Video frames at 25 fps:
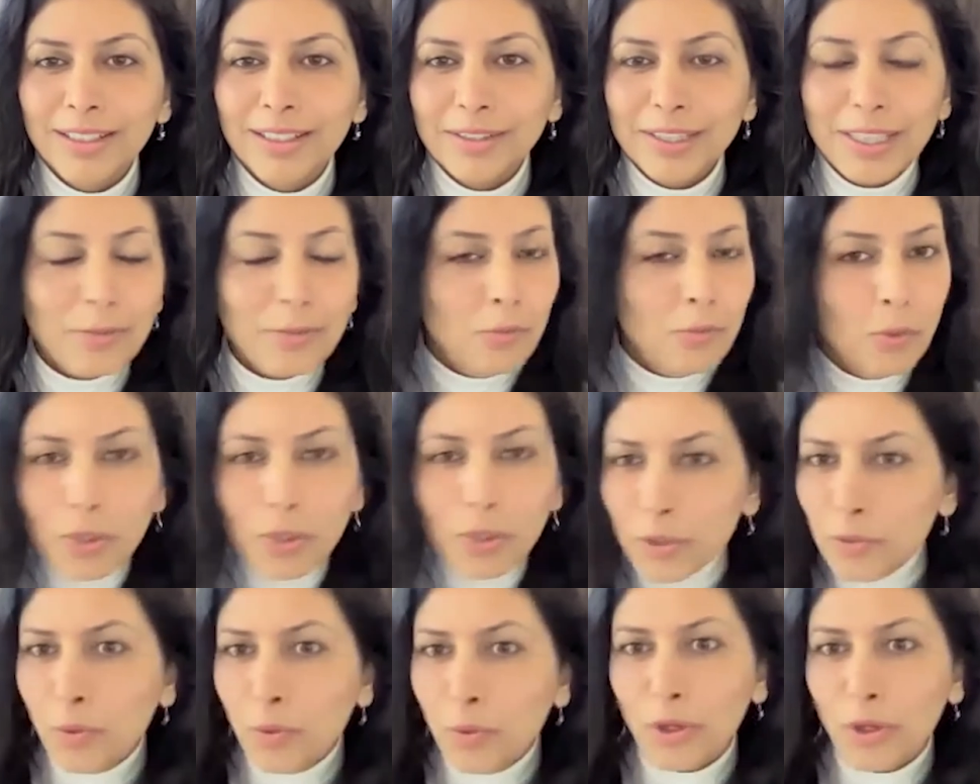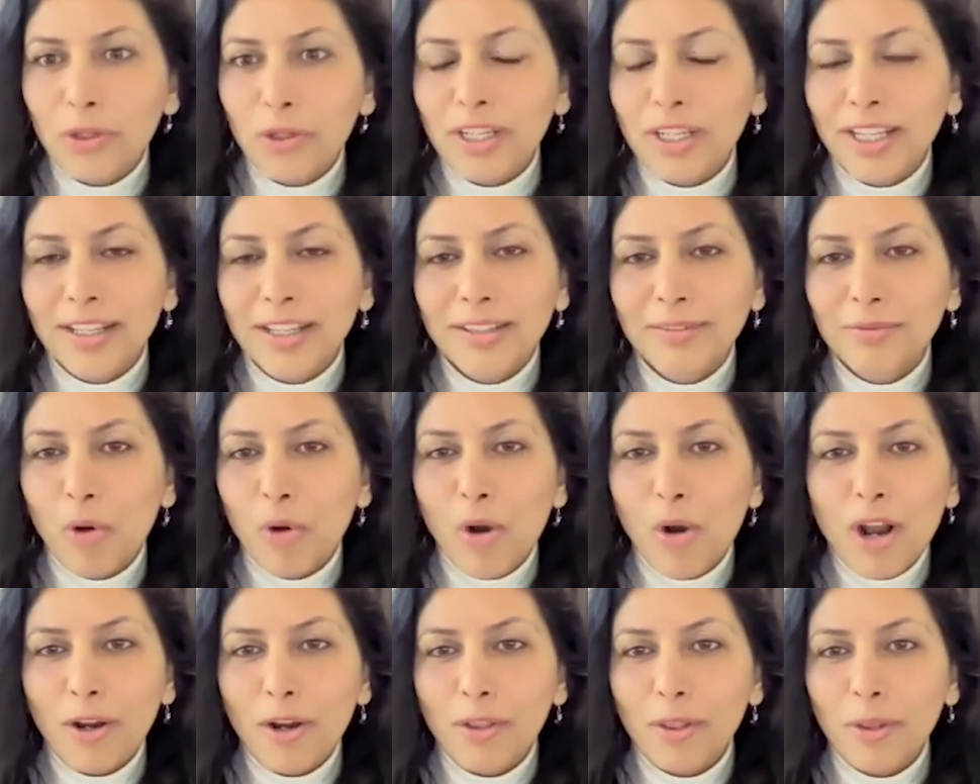They wouldn't want to
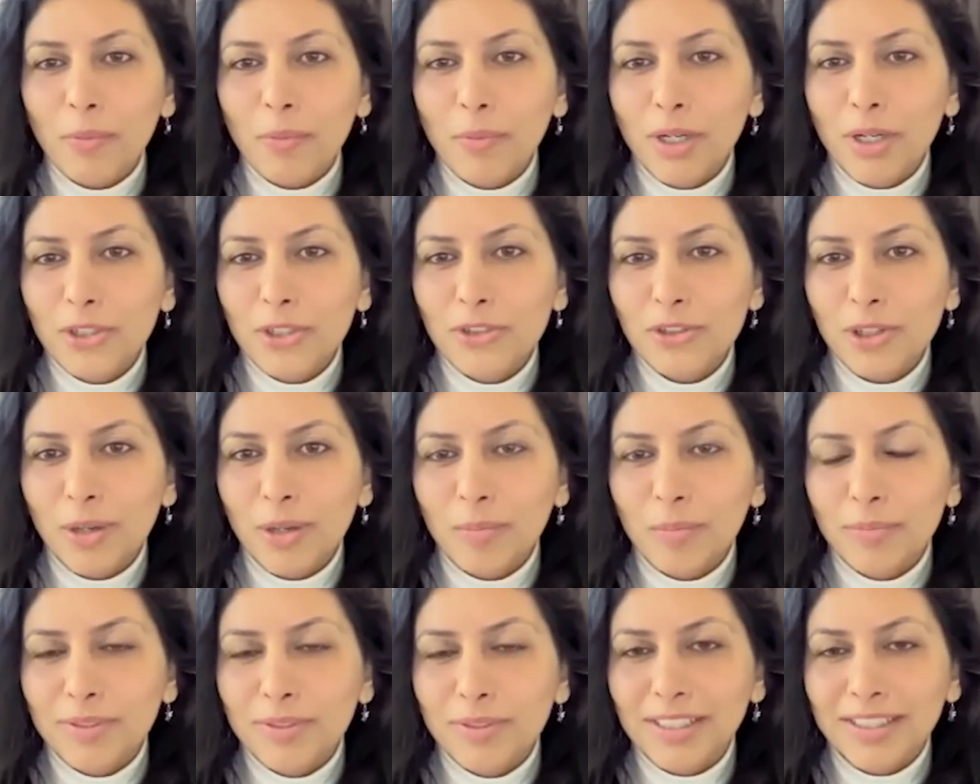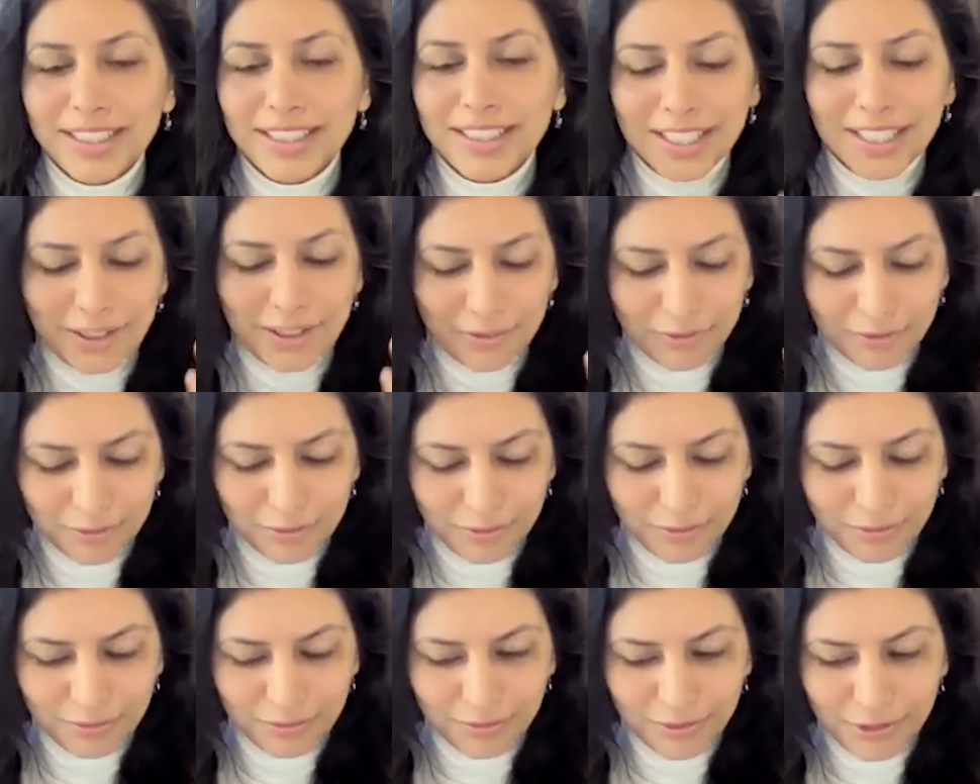walk out of the workshop till they kind
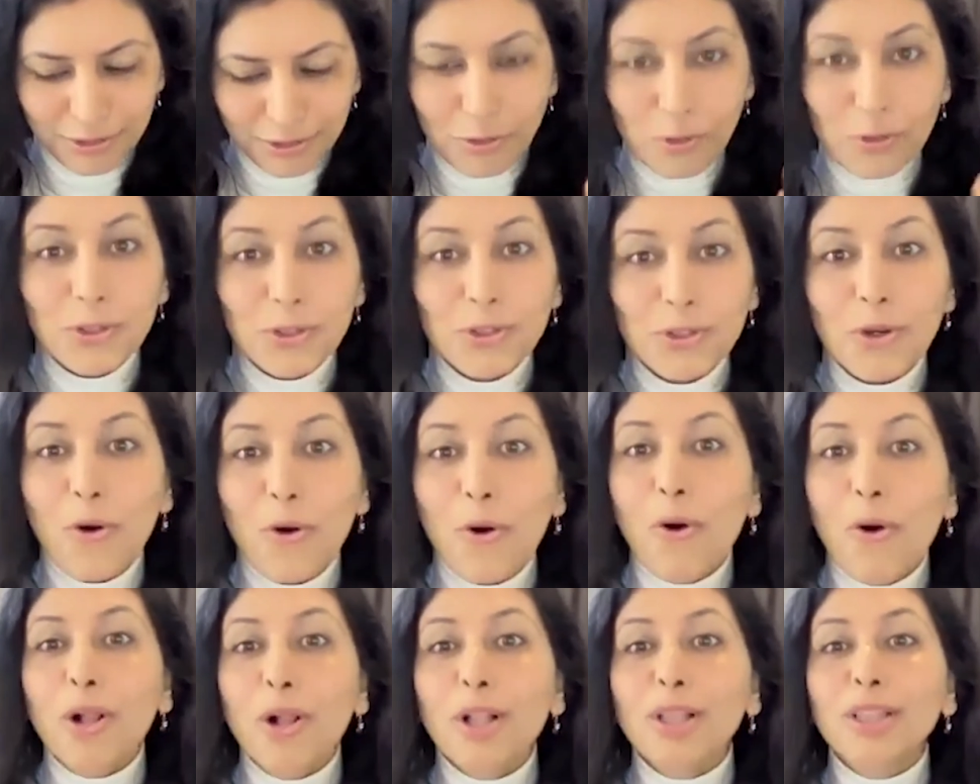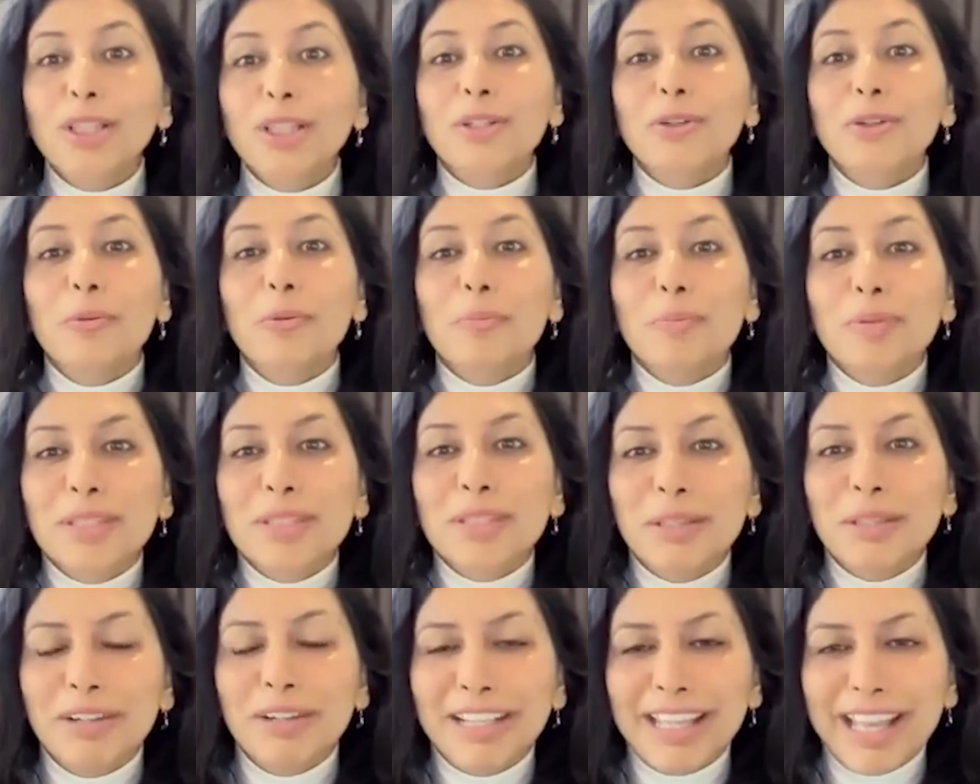of closed all the loops
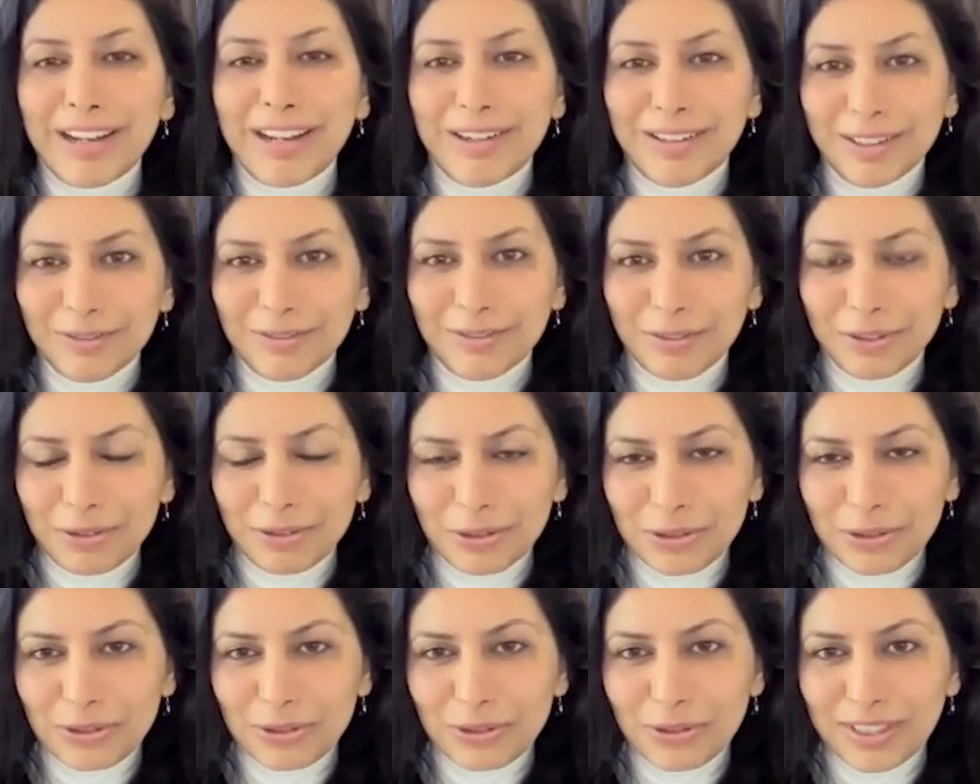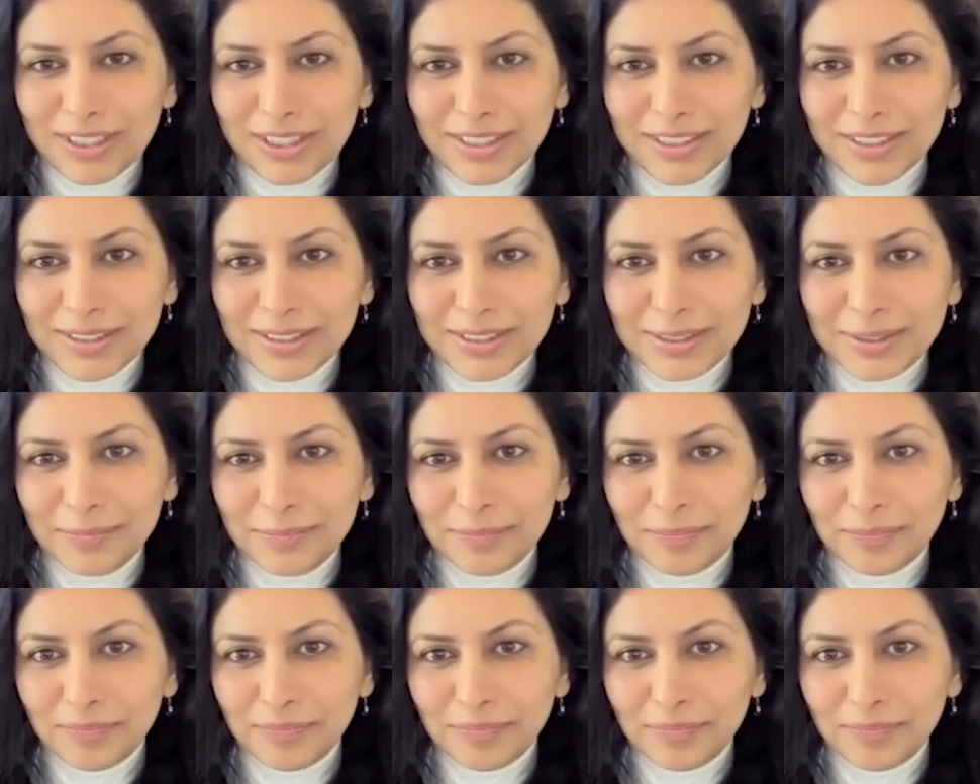they were carrying for those 3 years.